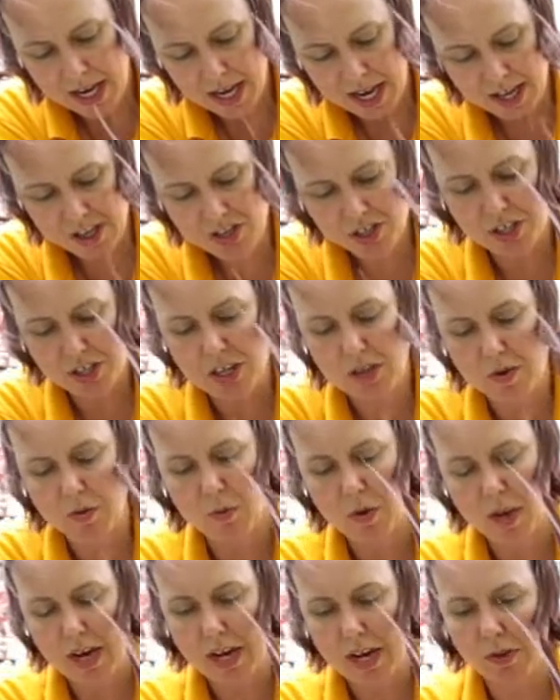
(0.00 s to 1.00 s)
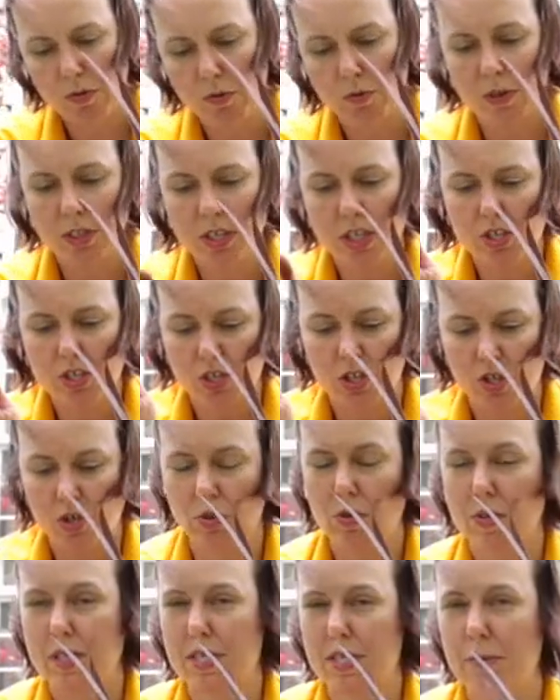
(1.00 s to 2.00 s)
Actually, and what I really should
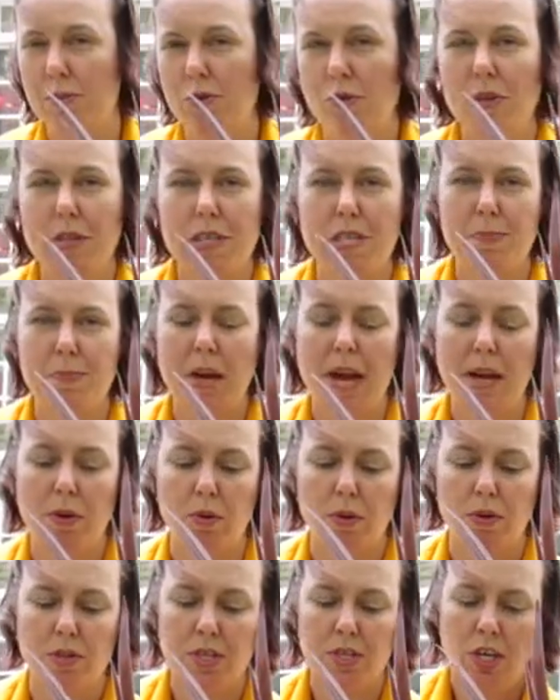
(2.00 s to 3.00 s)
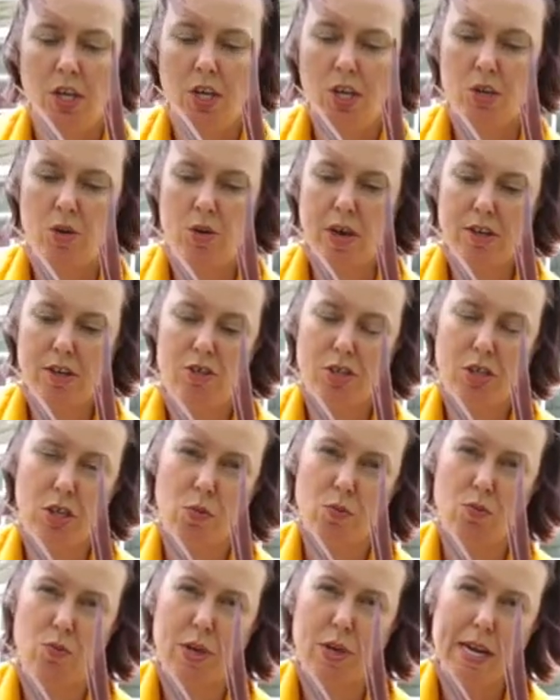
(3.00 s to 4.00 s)
do, since I'm doing this backwards, you
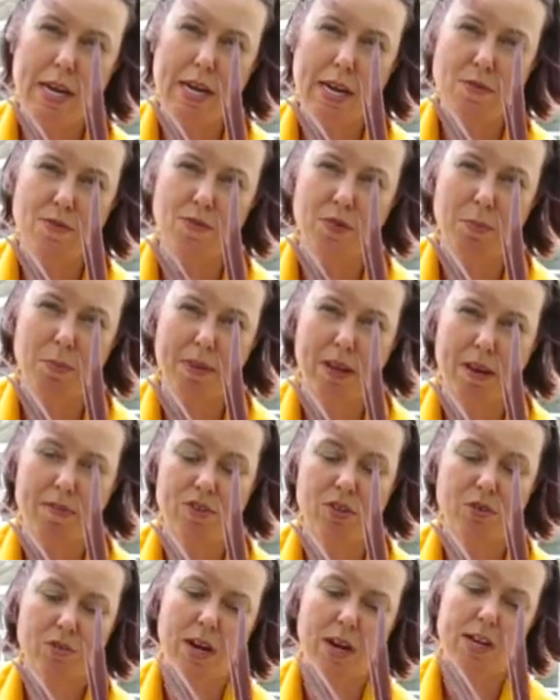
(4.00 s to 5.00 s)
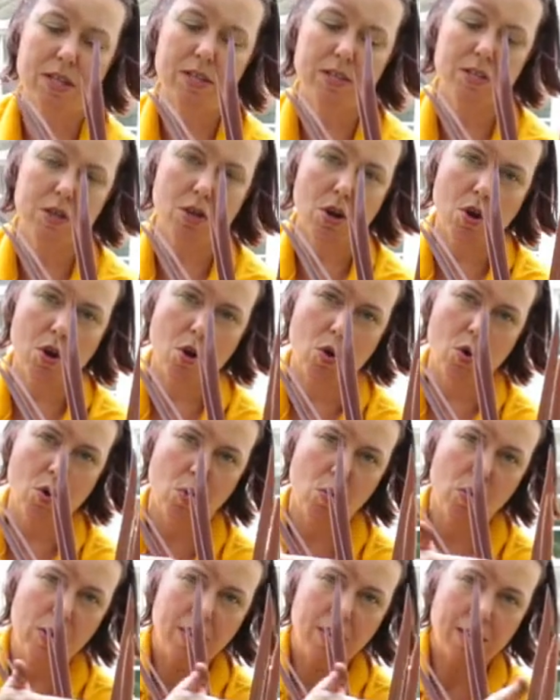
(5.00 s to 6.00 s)
actually read from left to right.
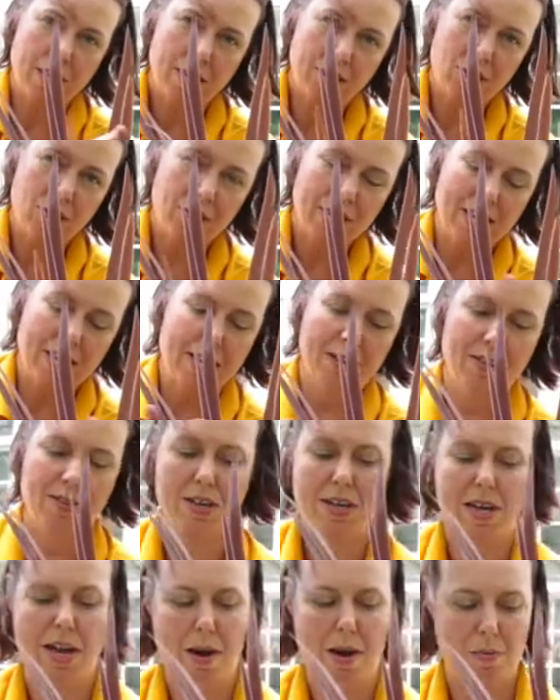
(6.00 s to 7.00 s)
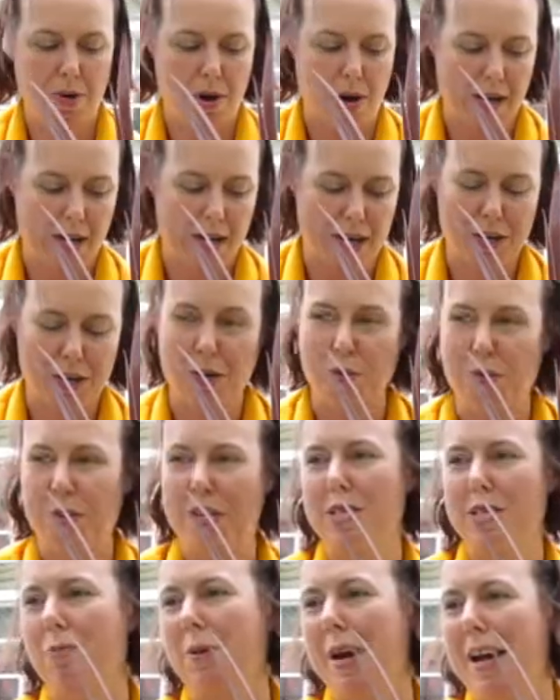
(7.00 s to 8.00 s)
So looking into the camera, I got to go
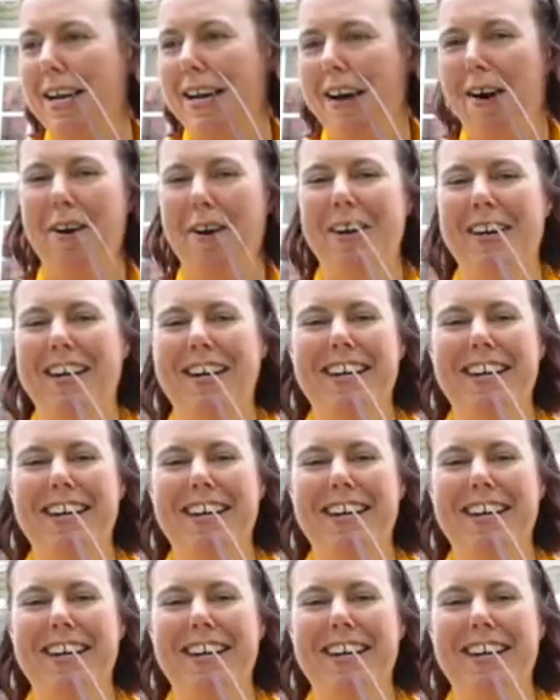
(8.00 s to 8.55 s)
this way now.